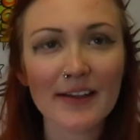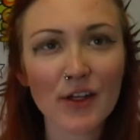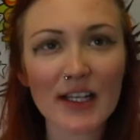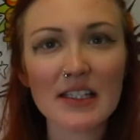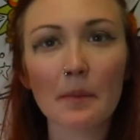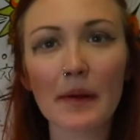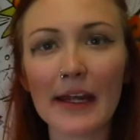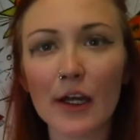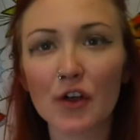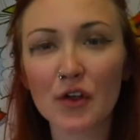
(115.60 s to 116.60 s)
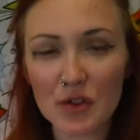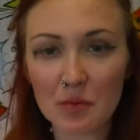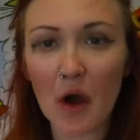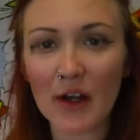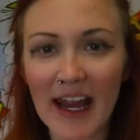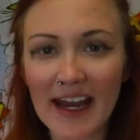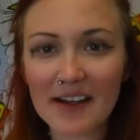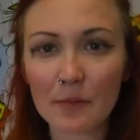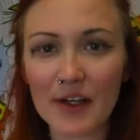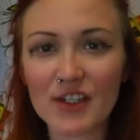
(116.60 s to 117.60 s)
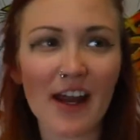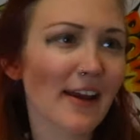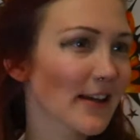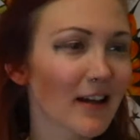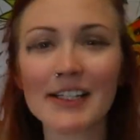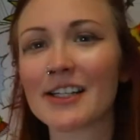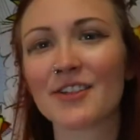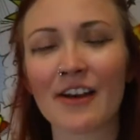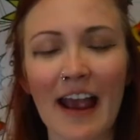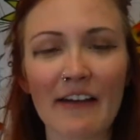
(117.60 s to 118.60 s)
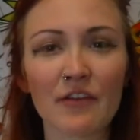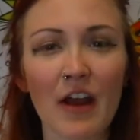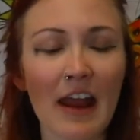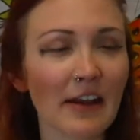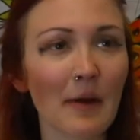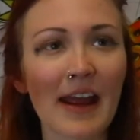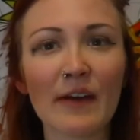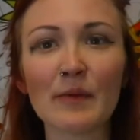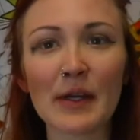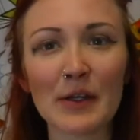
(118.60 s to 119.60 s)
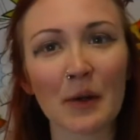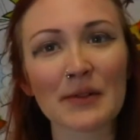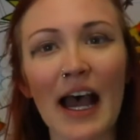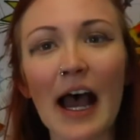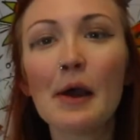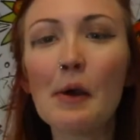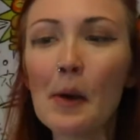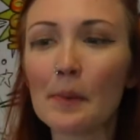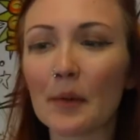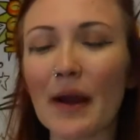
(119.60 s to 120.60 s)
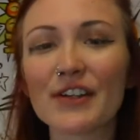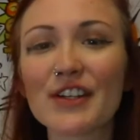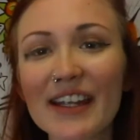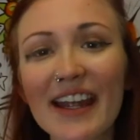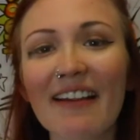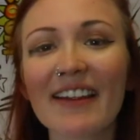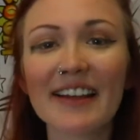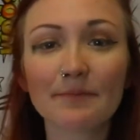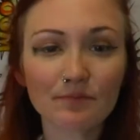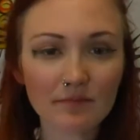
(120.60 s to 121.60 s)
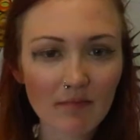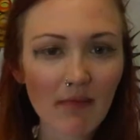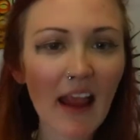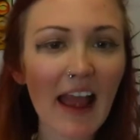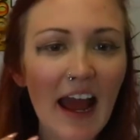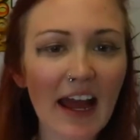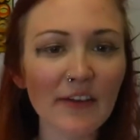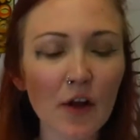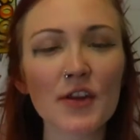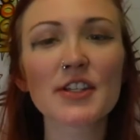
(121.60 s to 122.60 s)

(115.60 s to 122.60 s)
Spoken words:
got to be Good Morning, which is a classic song anyway, everybody knows that. But when Gene Kelly and the other